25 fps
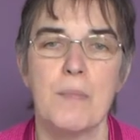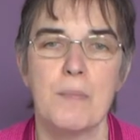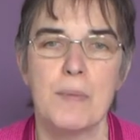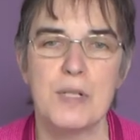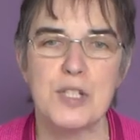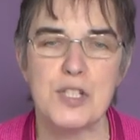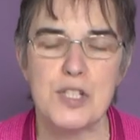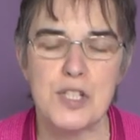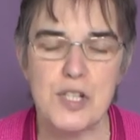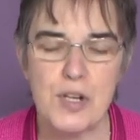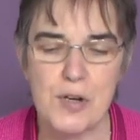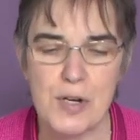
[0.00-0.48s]

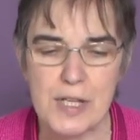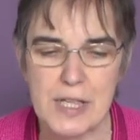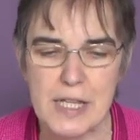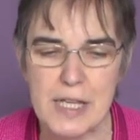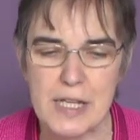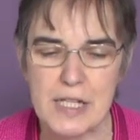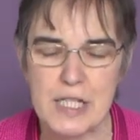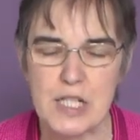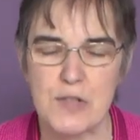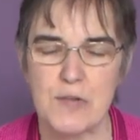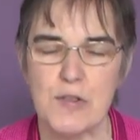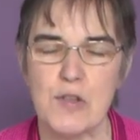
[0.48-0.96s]
But during
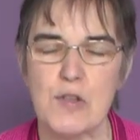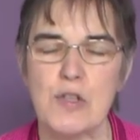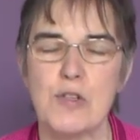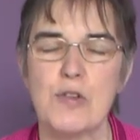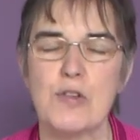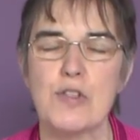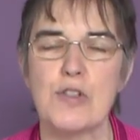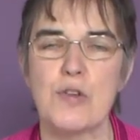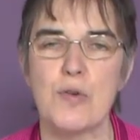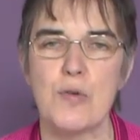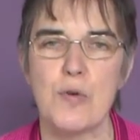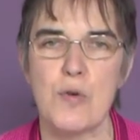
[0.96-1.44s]
the interview,
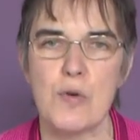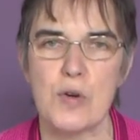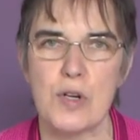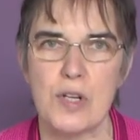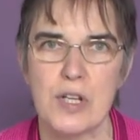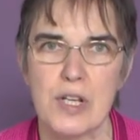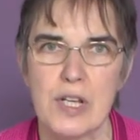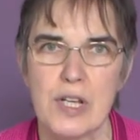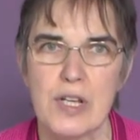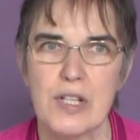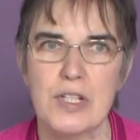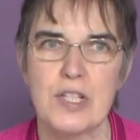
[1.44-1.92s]
you
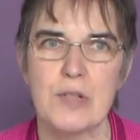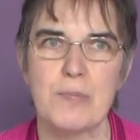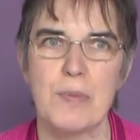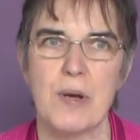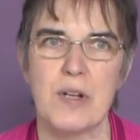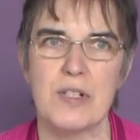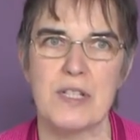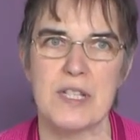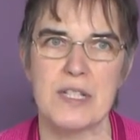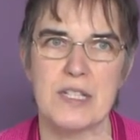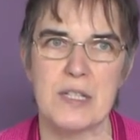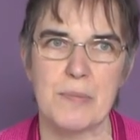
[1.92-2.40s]
talk to
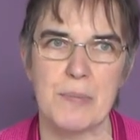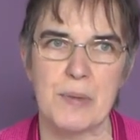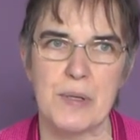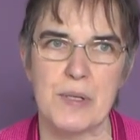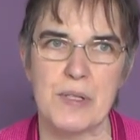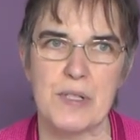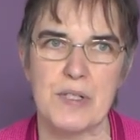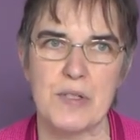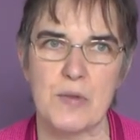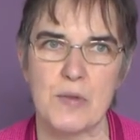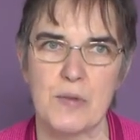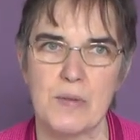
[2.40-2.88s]

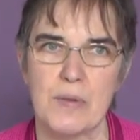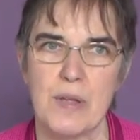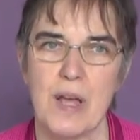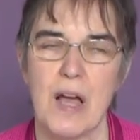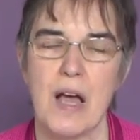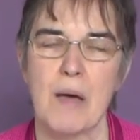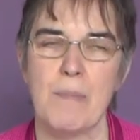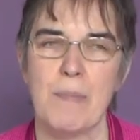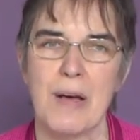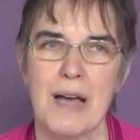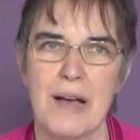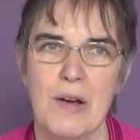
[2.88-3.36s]
participants
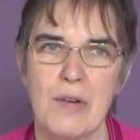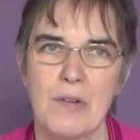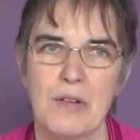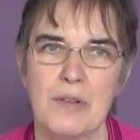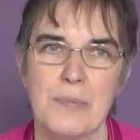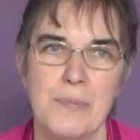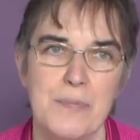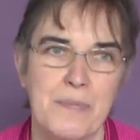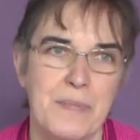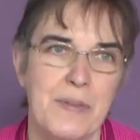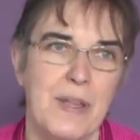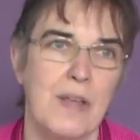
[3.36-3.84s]

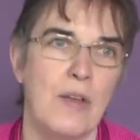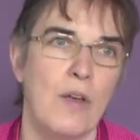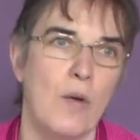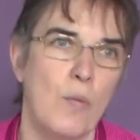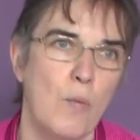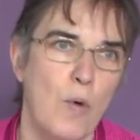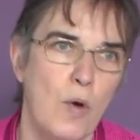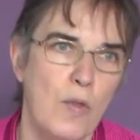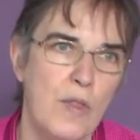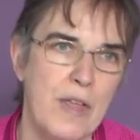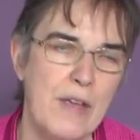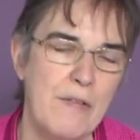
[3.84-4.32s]
about
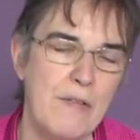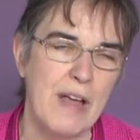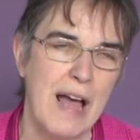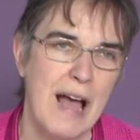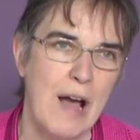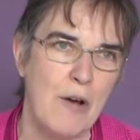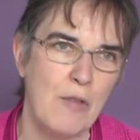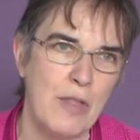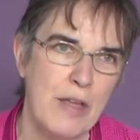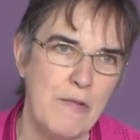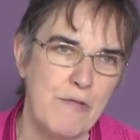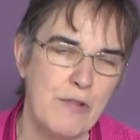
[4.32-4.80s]
what
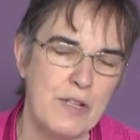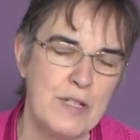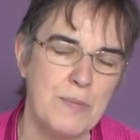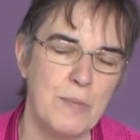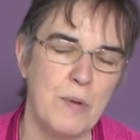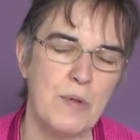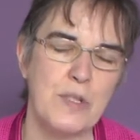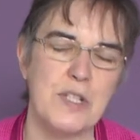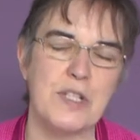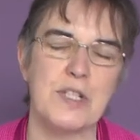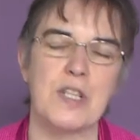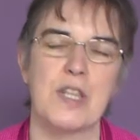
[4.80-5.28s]
how they've
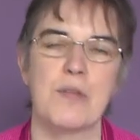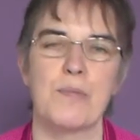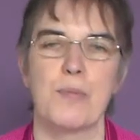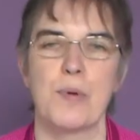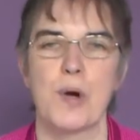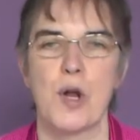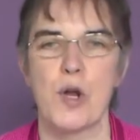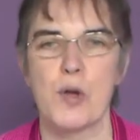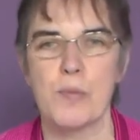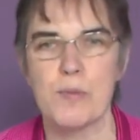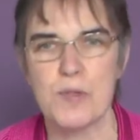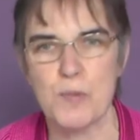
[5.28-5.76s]
responded to the
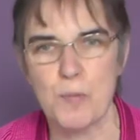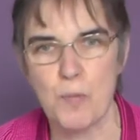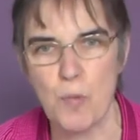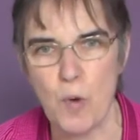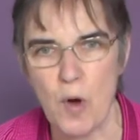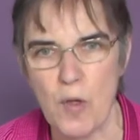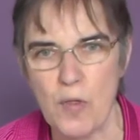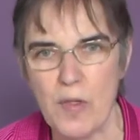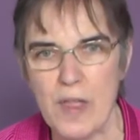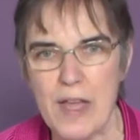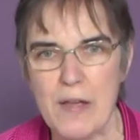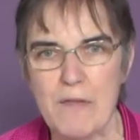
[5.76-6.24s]
probes,
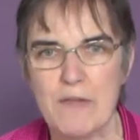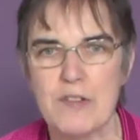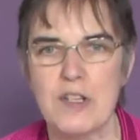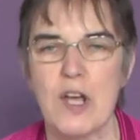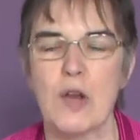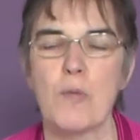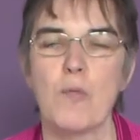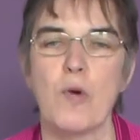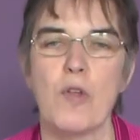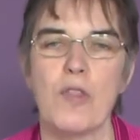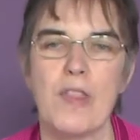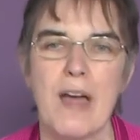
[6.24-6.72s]
what they've
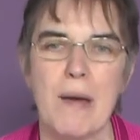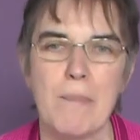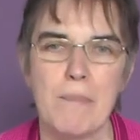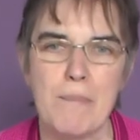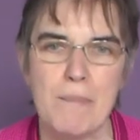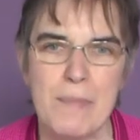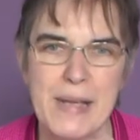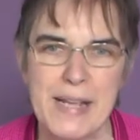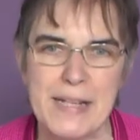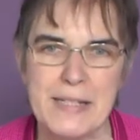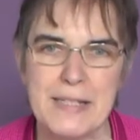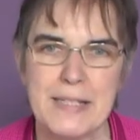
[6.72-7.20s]
done, what
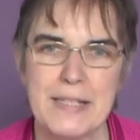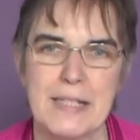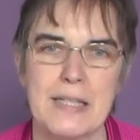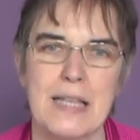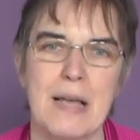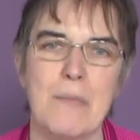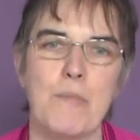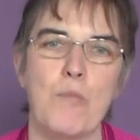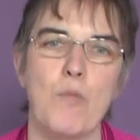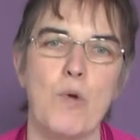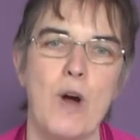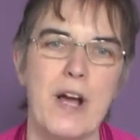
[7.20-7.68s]
that means to
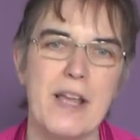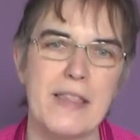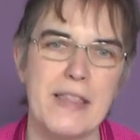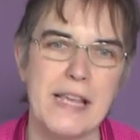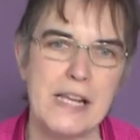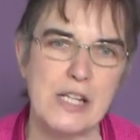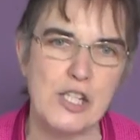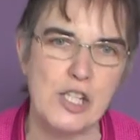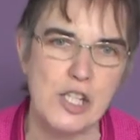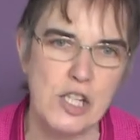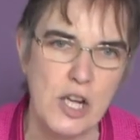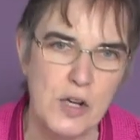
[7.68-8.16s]
them, why
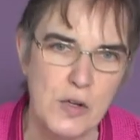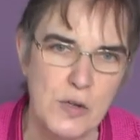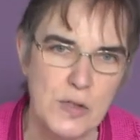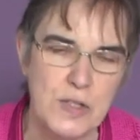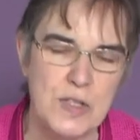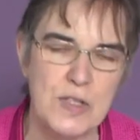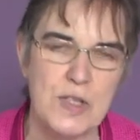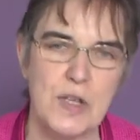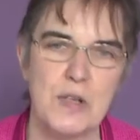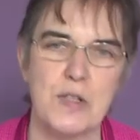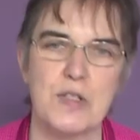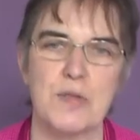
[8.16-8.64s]
they
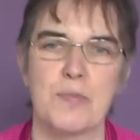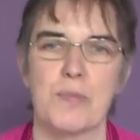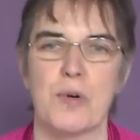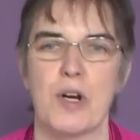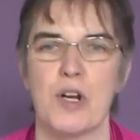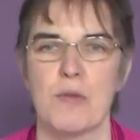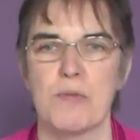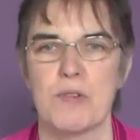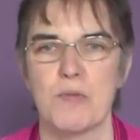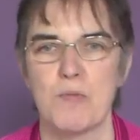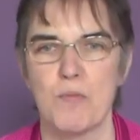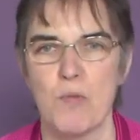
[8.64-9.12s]
chose those
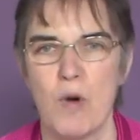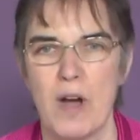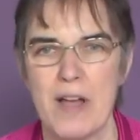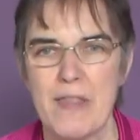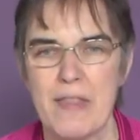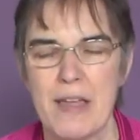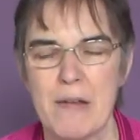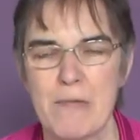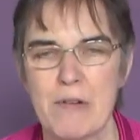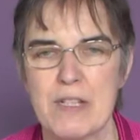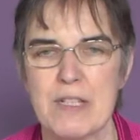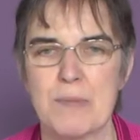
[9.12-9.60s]
probes,
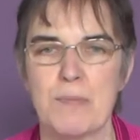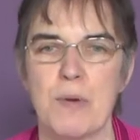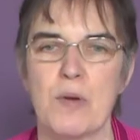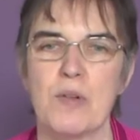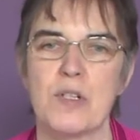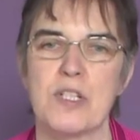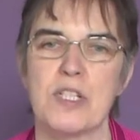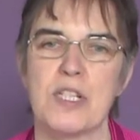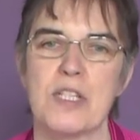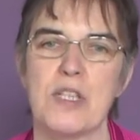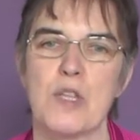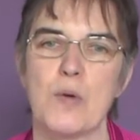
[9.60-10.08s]
why they
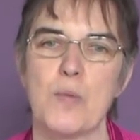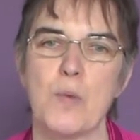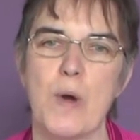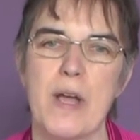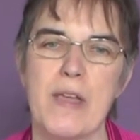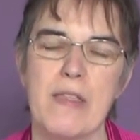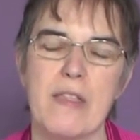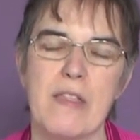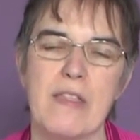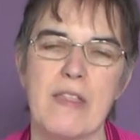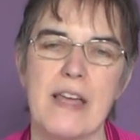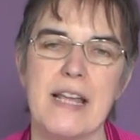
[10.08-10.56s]
responded in the
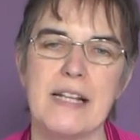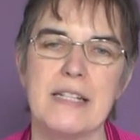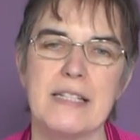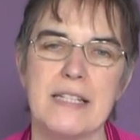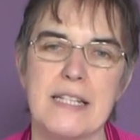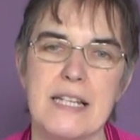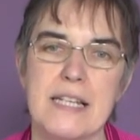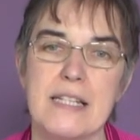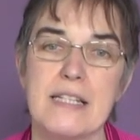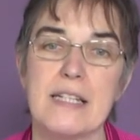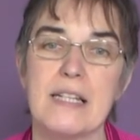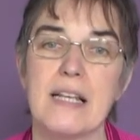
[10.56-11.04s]
way that they
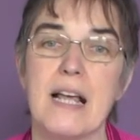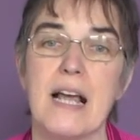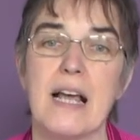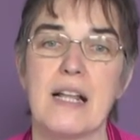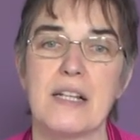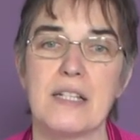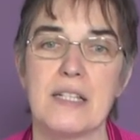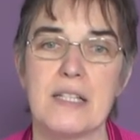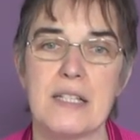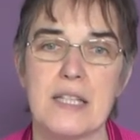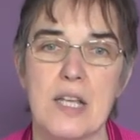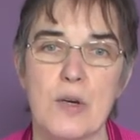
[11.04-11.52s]
did,
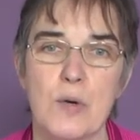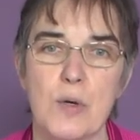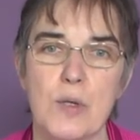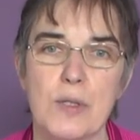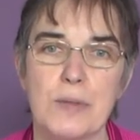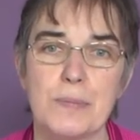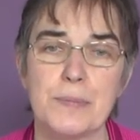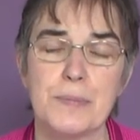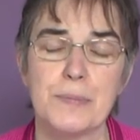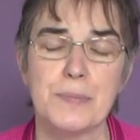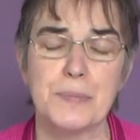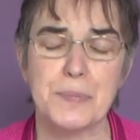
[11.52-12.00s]
and so
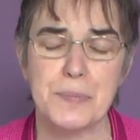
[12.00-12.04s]
on.